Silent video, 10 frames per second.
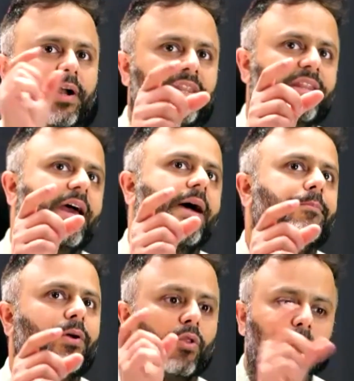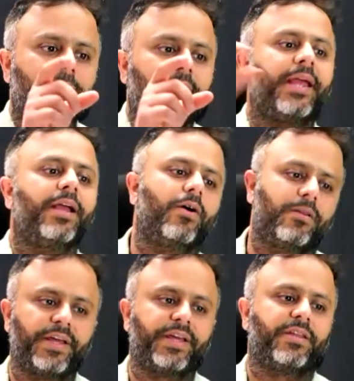WhatsApp group link
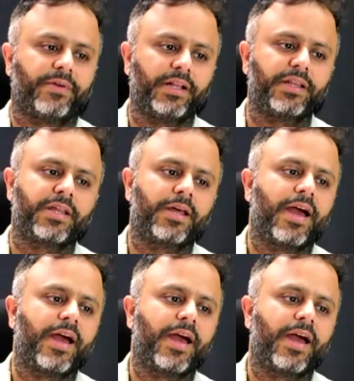on FlexiFunnels,